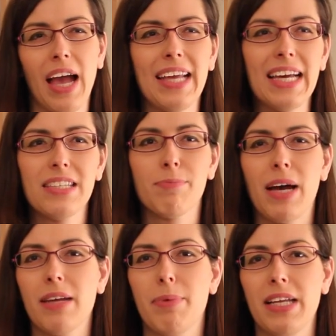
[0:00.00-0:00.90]
I guess
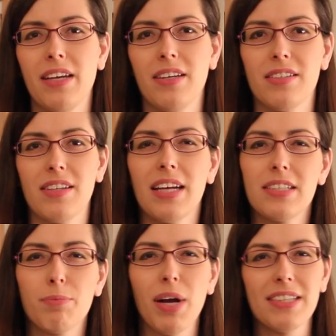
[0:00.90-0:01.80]
my opinion is that
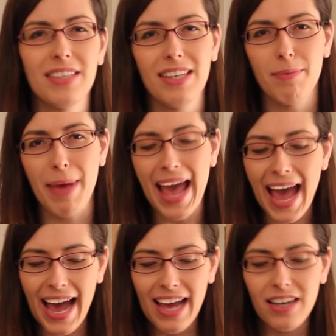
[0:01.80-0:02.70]
depressing the
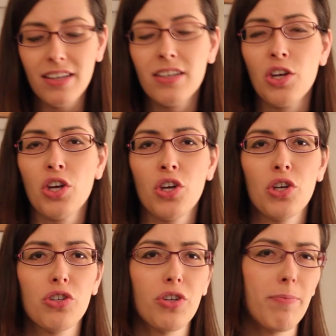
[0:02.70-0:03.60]
pad
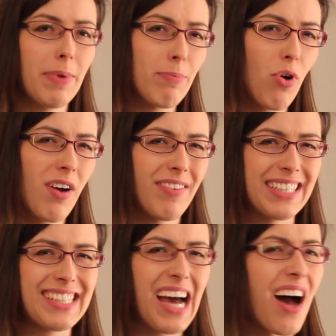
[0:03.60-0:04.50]
should be more of a
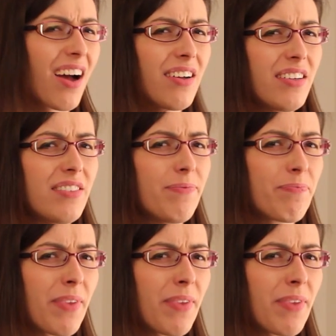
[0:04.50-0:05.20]
toggle